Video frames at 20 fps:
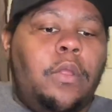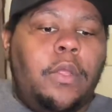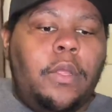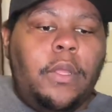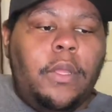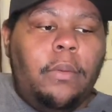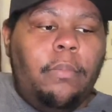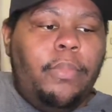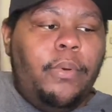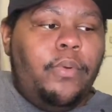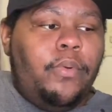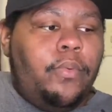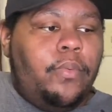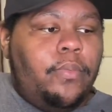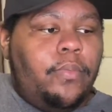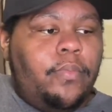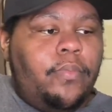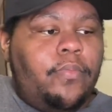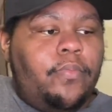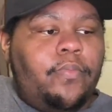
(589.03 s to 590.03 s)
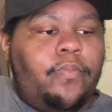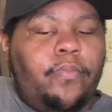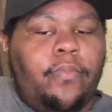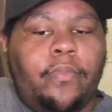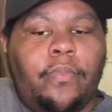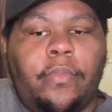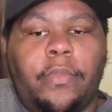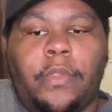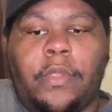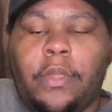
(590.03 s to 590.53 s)
And boom.
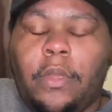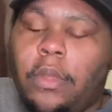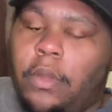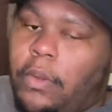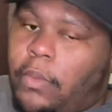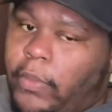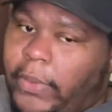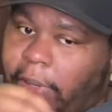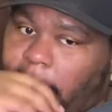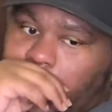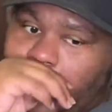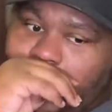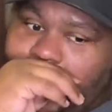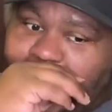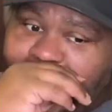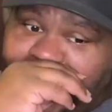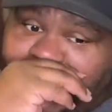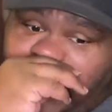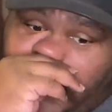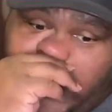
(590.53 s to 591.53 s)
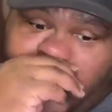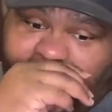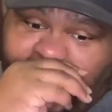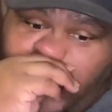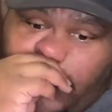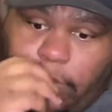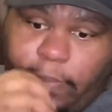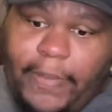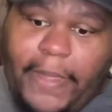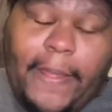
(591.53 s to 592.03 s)
We're gonna let that saute a
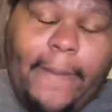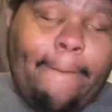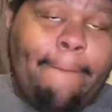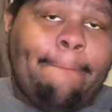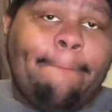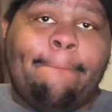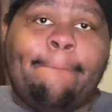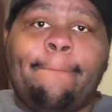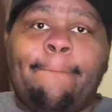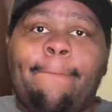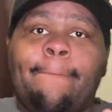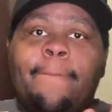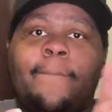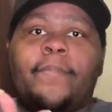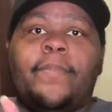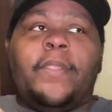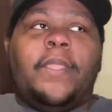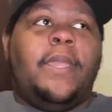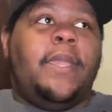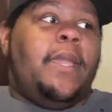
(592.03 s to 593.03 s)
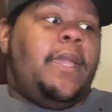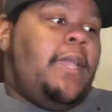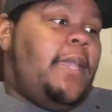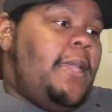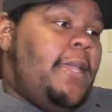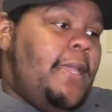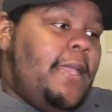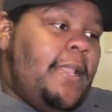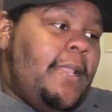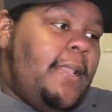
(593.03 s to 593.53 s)
little bit.
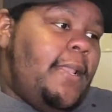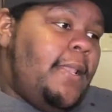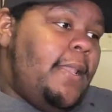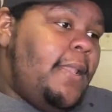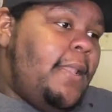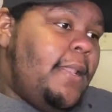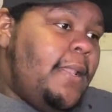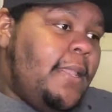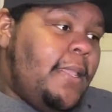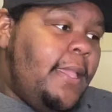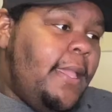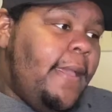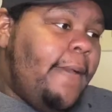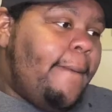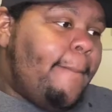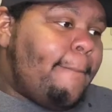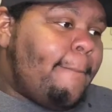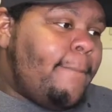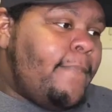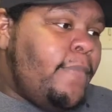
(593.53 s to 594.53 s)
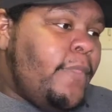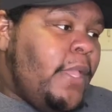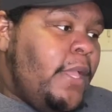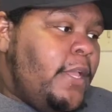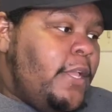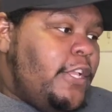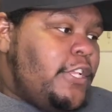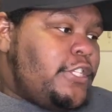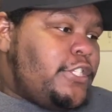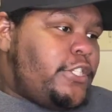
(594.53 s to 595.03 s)
And yeah.
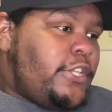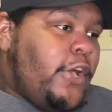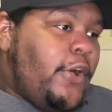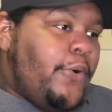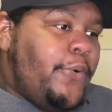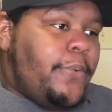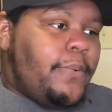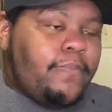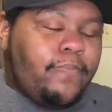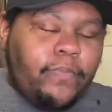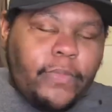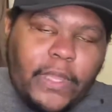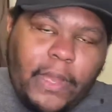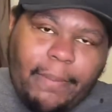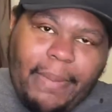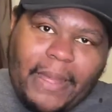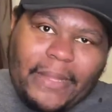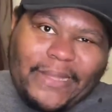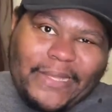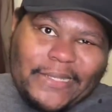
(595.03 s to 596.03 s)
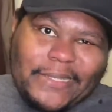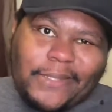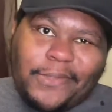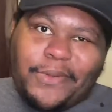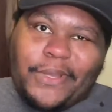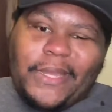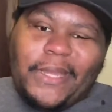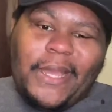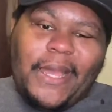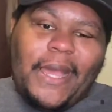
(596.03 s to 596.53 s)
So about this little
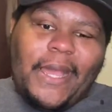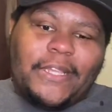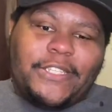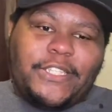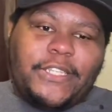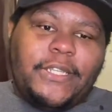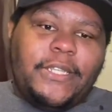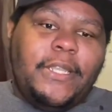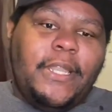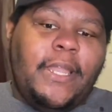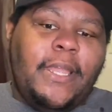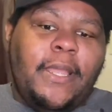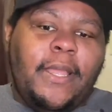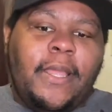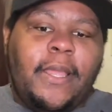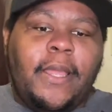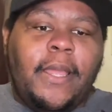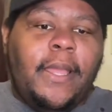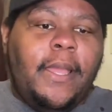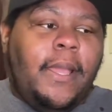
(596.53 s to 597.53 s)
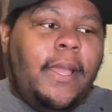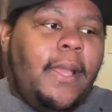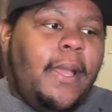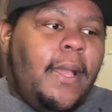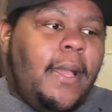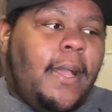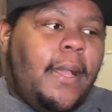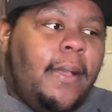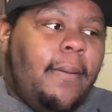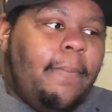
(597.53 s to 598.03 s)
concoction,
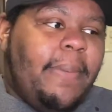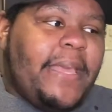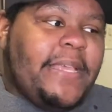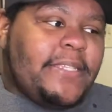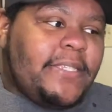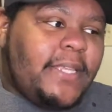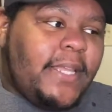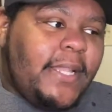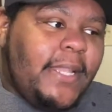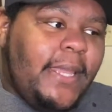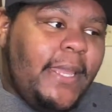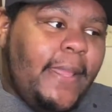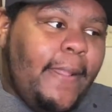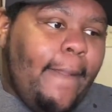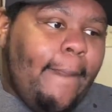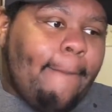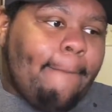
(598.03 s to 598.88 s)
basically